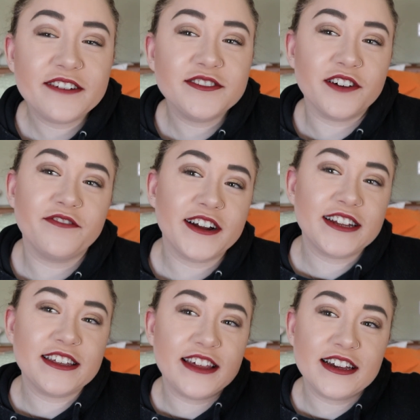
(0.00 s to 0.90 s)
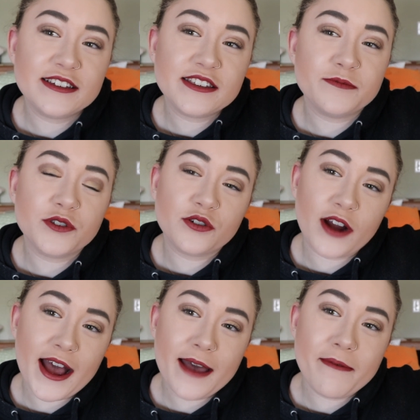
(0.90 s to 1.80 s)
Don't forget to like and
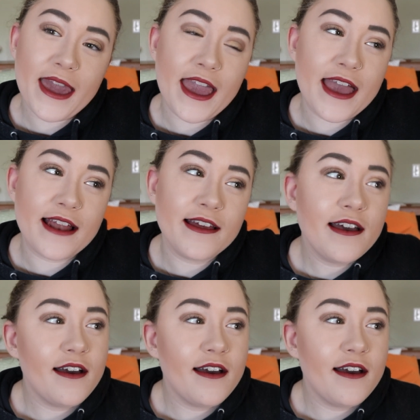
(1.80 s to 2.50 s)
subscribe, and